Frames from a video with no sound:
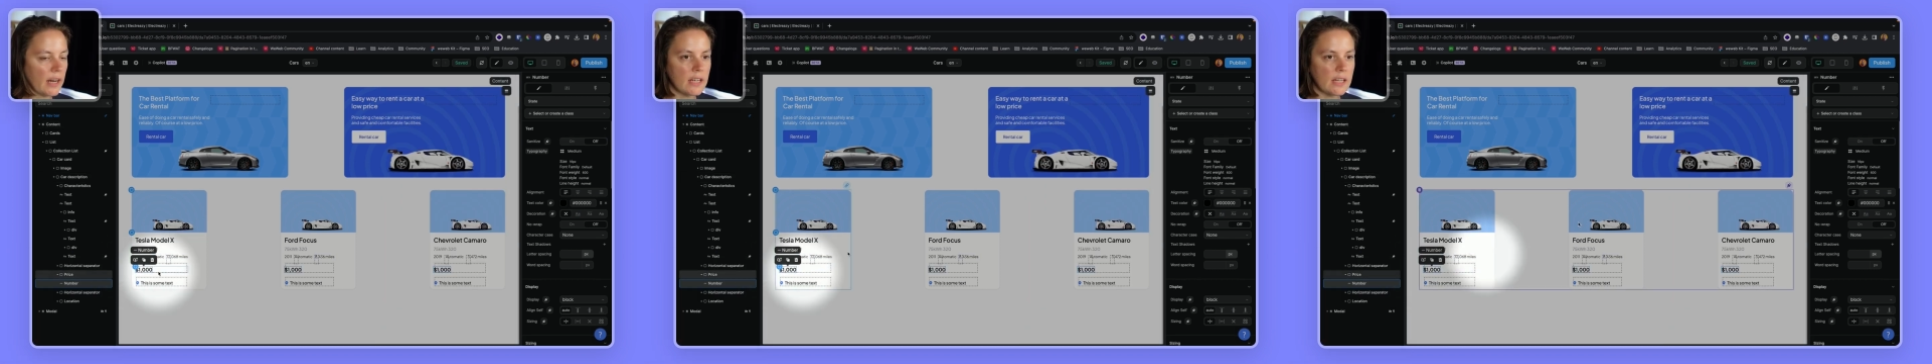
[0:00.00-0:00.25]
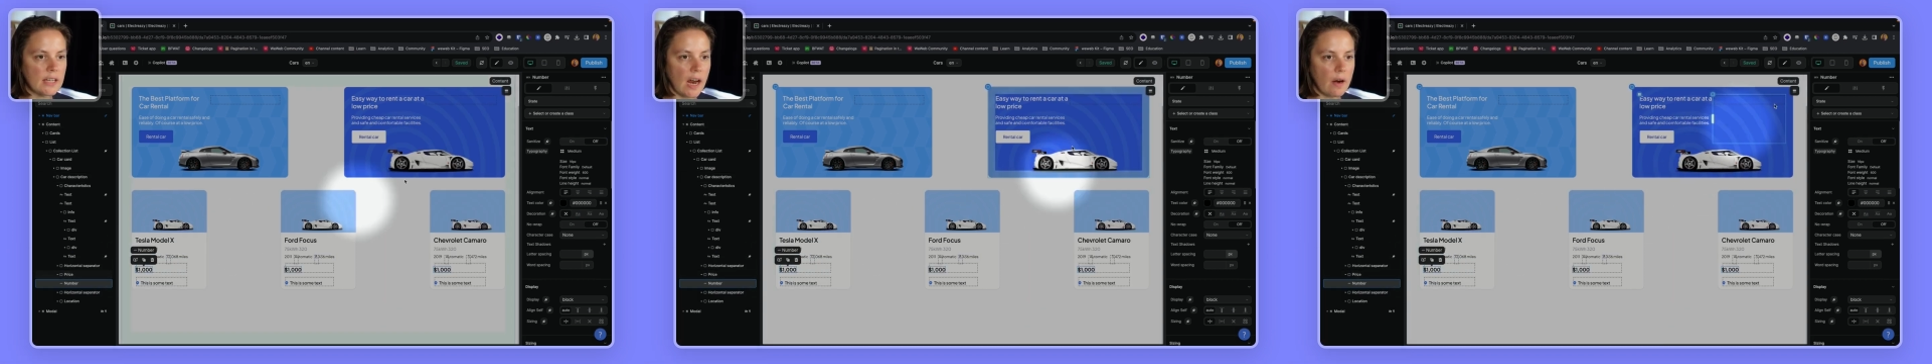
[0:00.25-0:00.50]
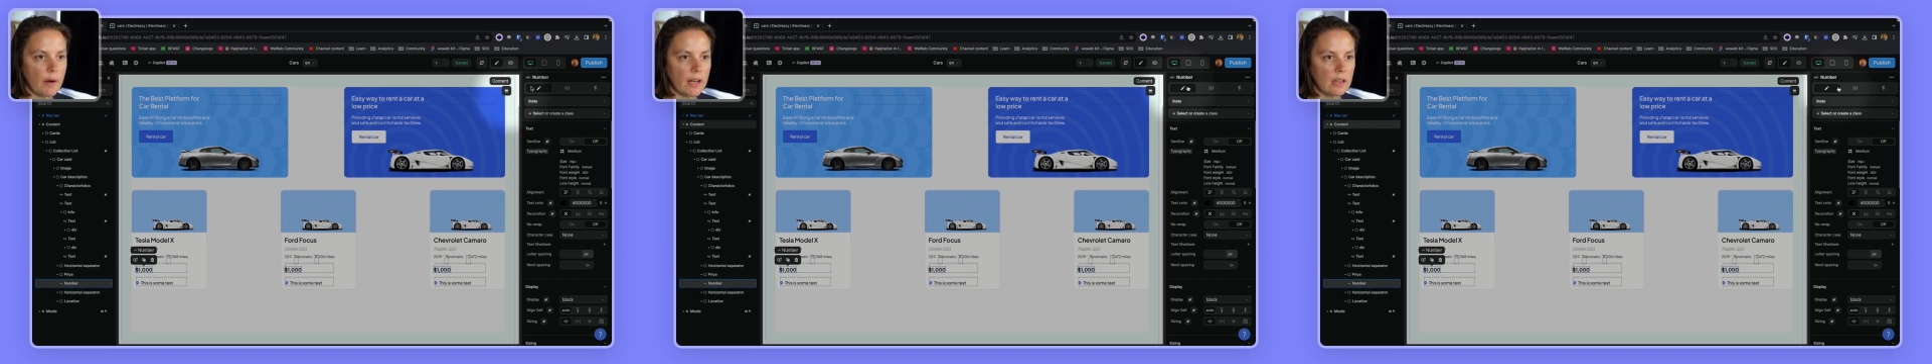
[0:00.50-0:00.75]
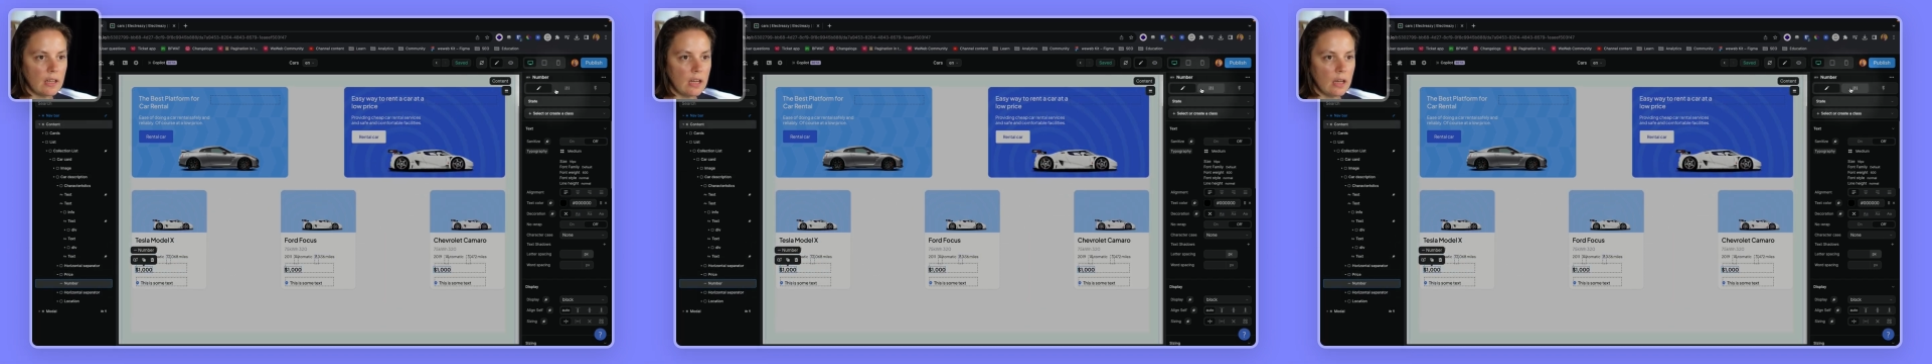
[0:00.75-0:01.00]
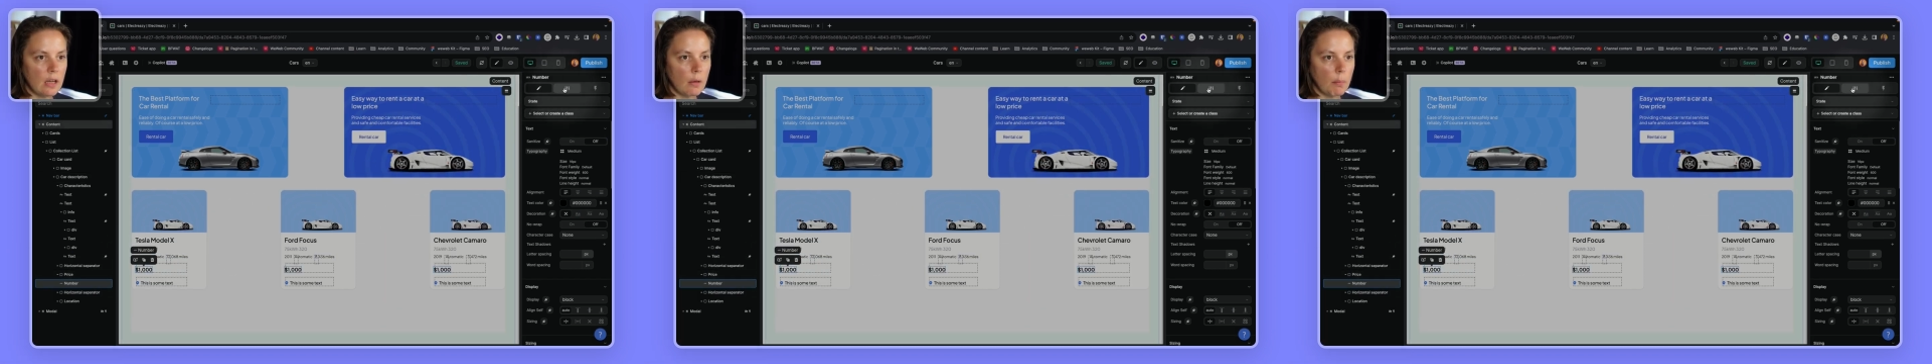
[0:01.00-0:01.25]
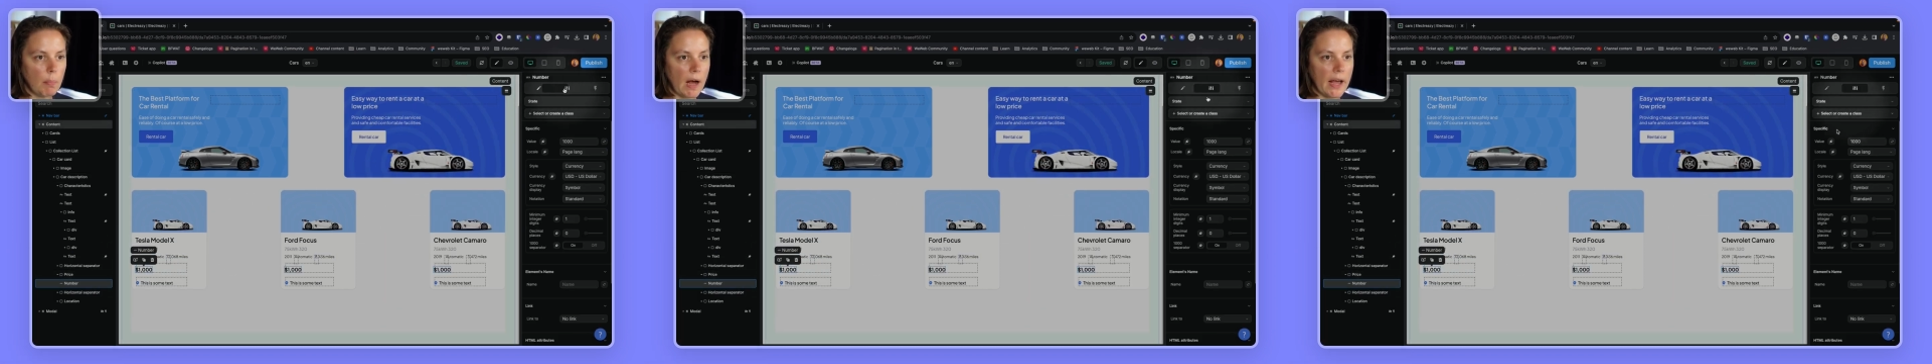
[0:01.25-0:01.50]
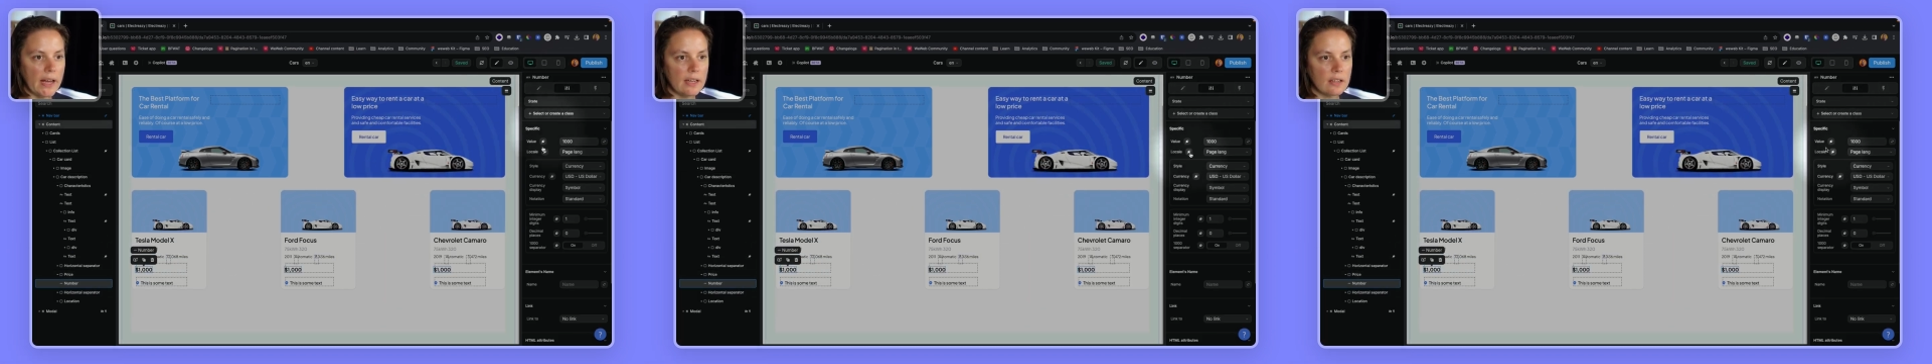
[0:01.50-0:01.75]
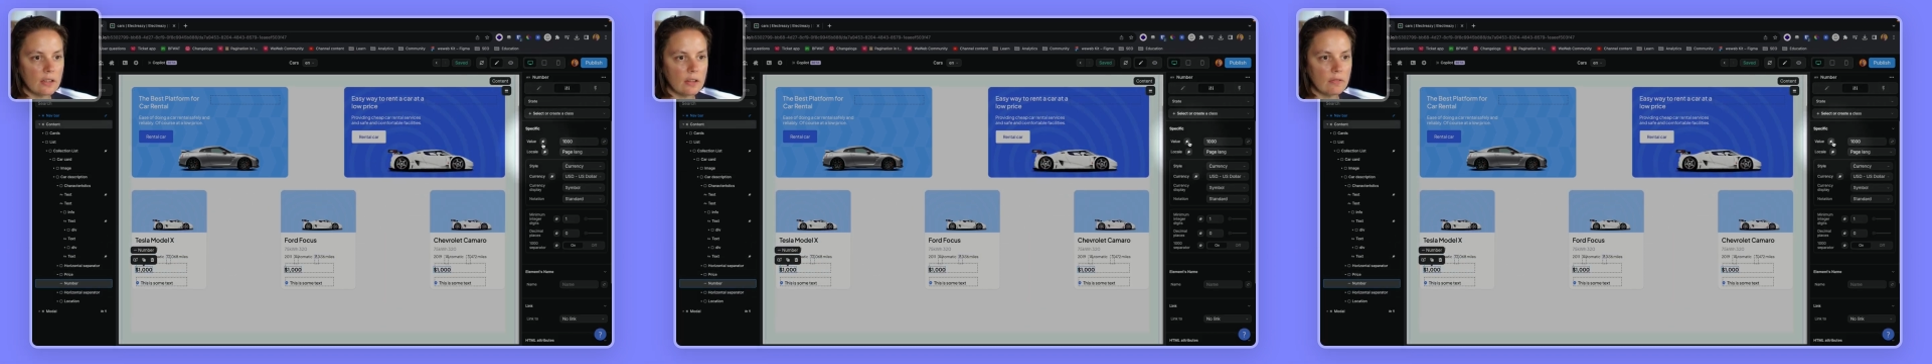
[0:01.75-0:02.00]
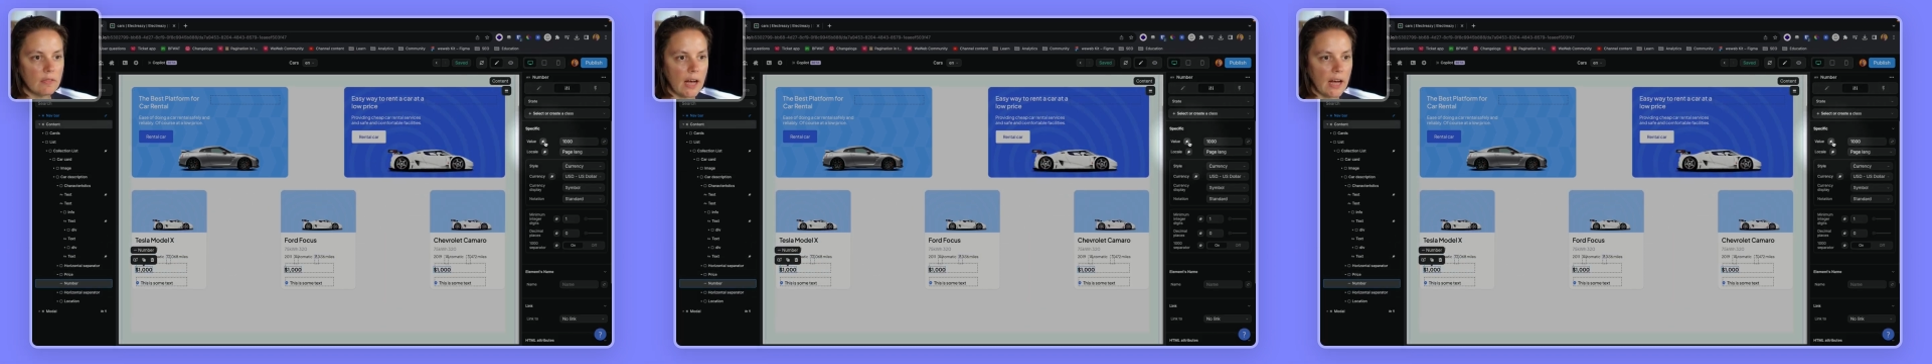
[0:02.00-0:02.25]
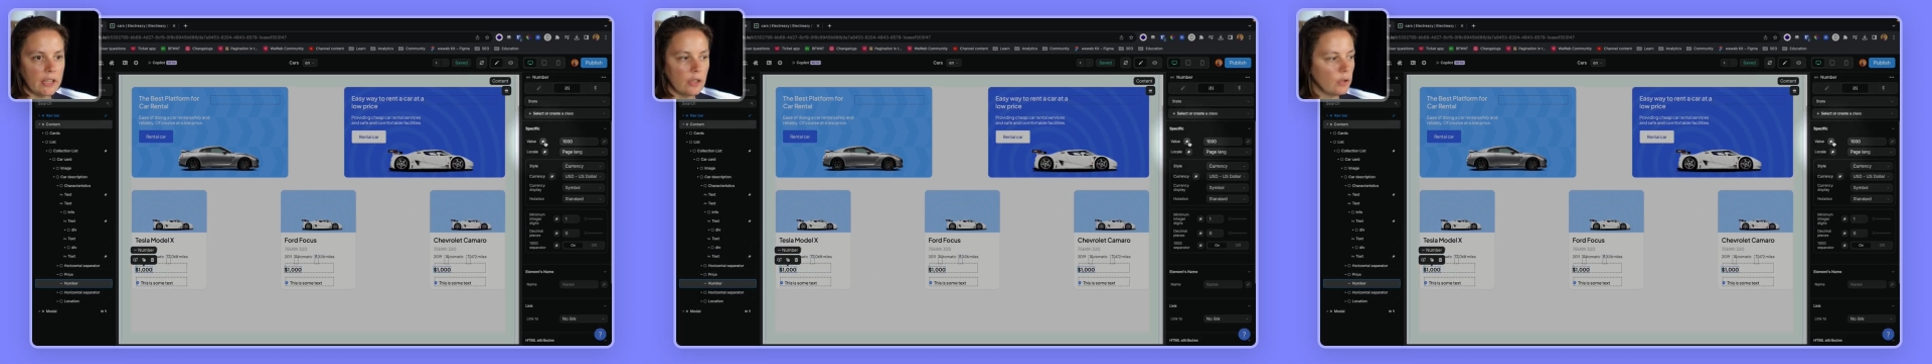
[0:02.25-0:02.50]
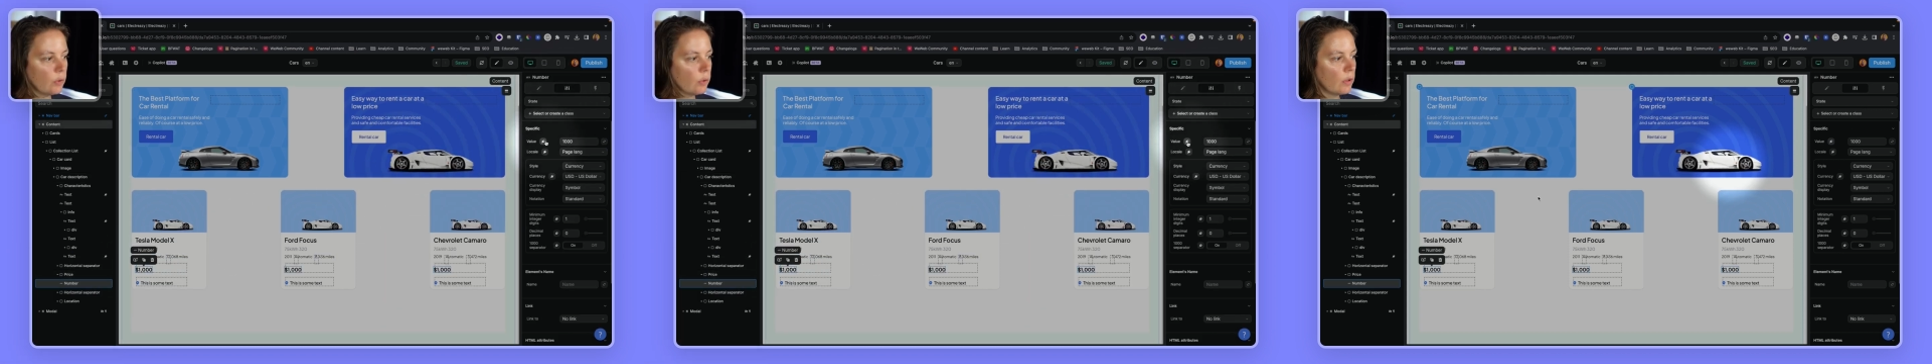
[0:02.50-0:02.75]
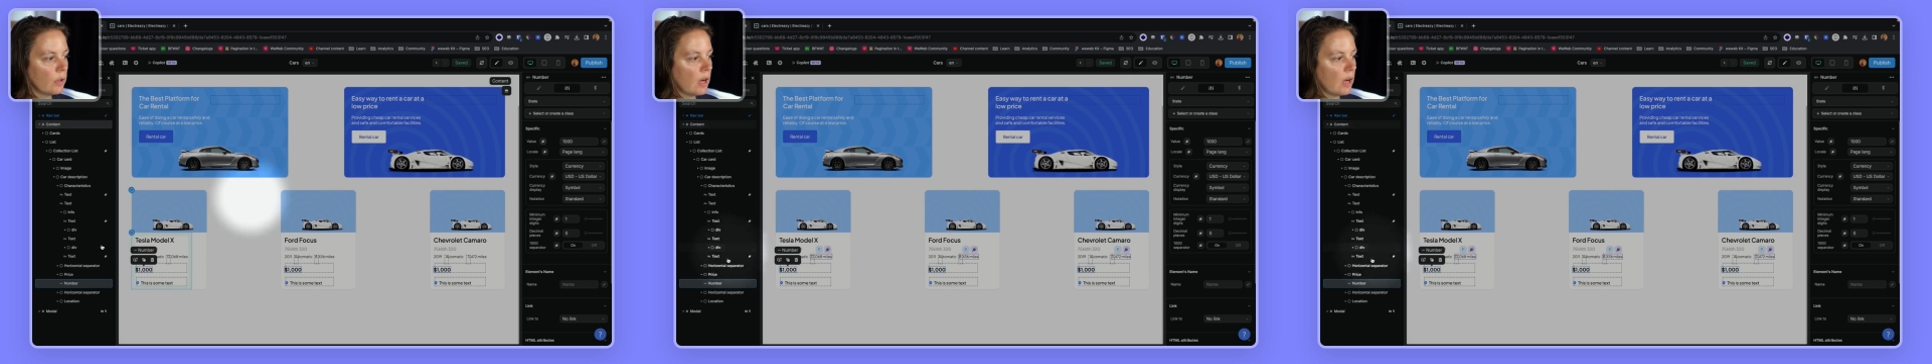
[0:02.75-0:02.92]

can directly bind the value.